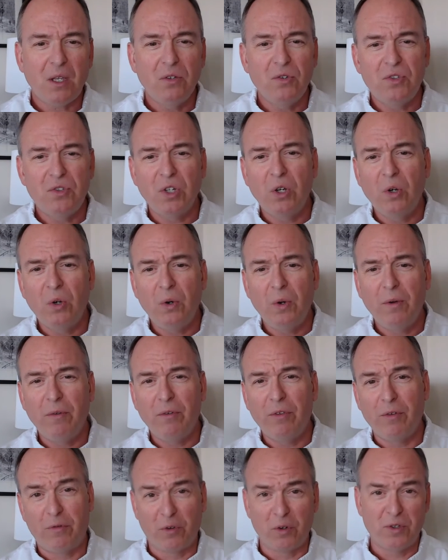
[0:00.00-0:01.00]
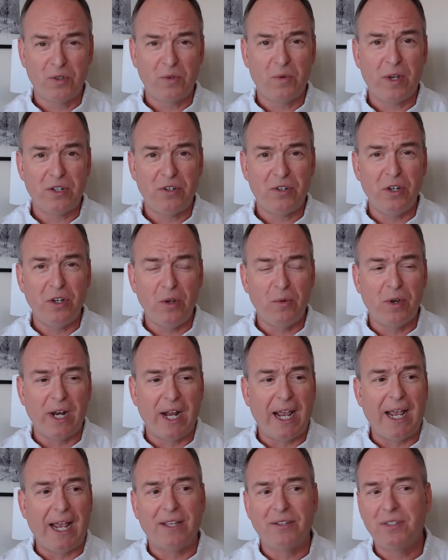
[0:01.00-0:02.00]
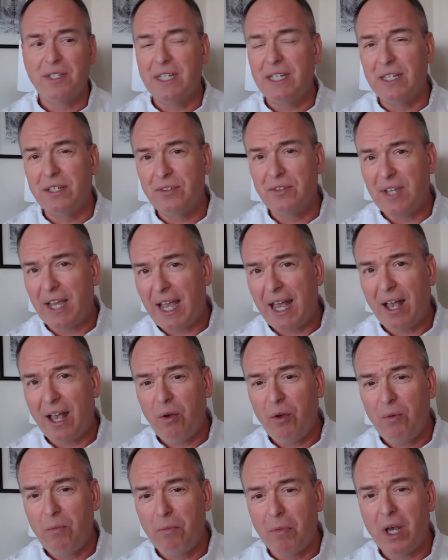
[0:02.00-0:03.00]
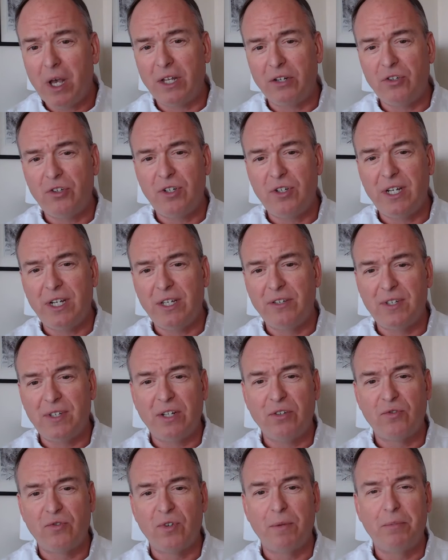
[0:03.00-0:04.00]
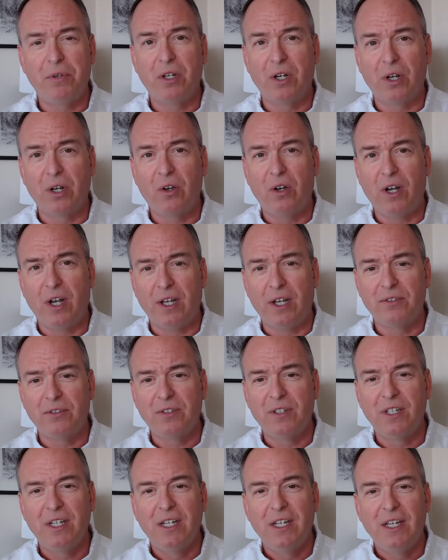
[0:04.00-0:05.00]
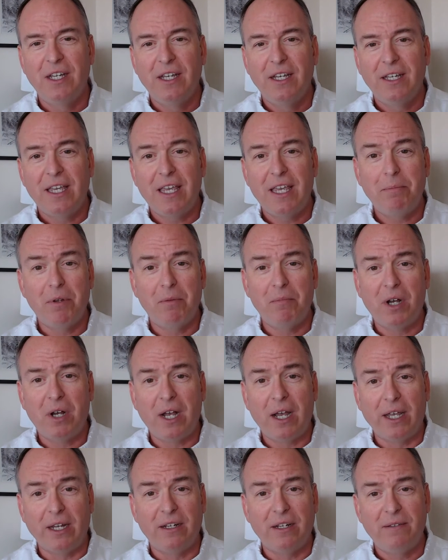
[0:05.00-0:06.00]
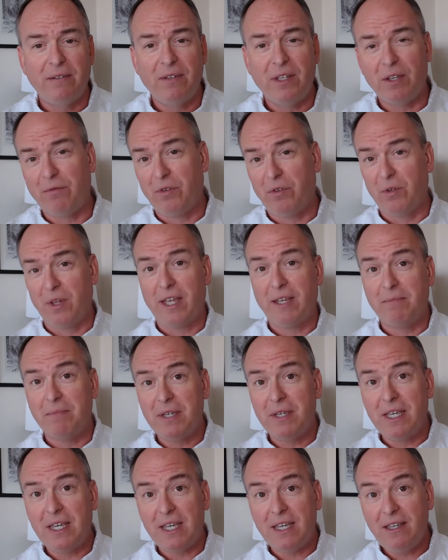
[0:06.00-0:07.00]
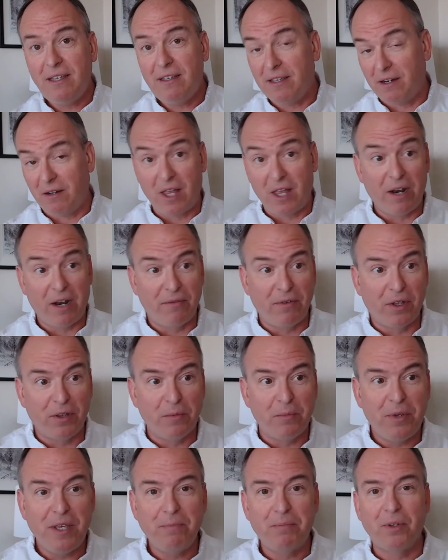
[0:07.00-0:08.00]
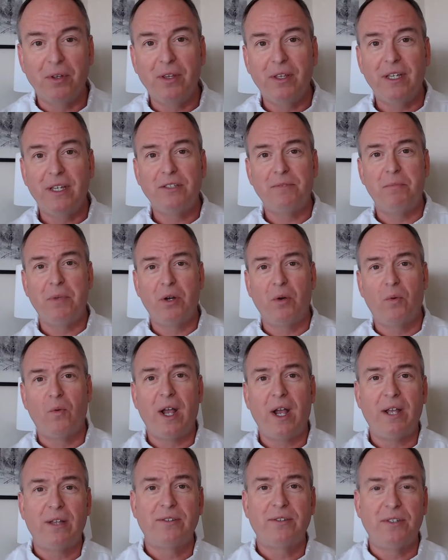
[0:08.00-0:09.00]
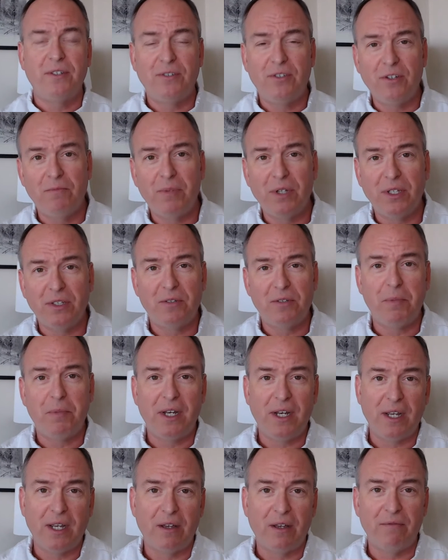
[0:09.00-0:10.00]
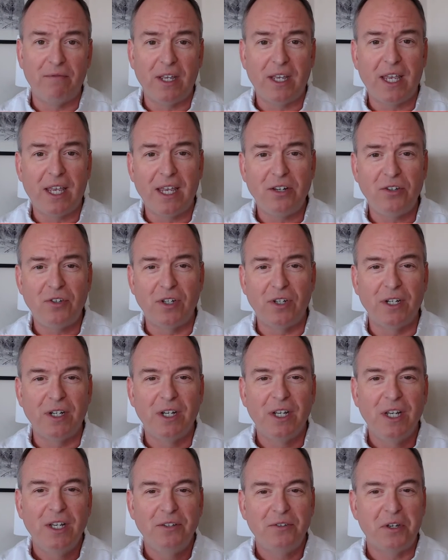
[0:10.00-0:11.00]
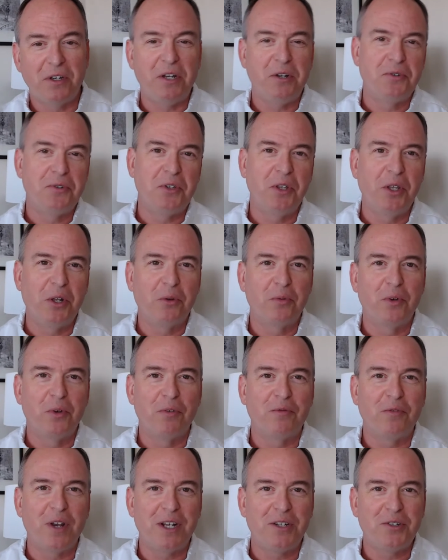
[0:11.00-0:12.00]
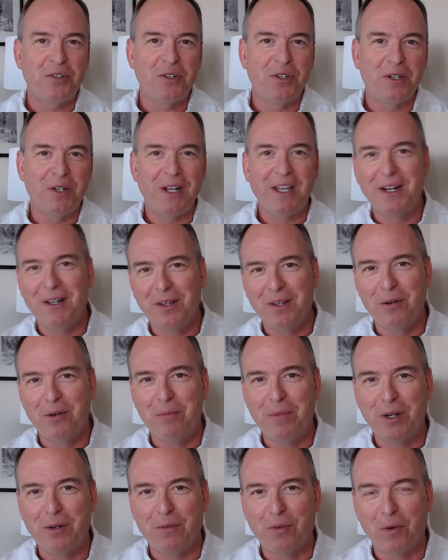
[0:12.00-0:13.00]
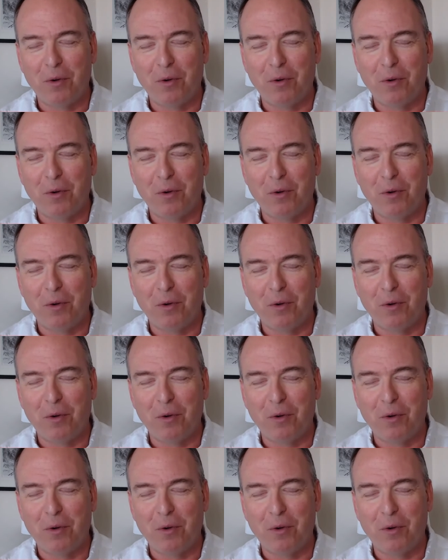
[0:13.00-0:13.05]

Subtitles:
So the first question you want to ask is, how much is that trip going to cost? Keep in mind, if you're like me and a lot of other people, it's been a while since you've been spending on vacation. So here's a little refresher and a little bit of a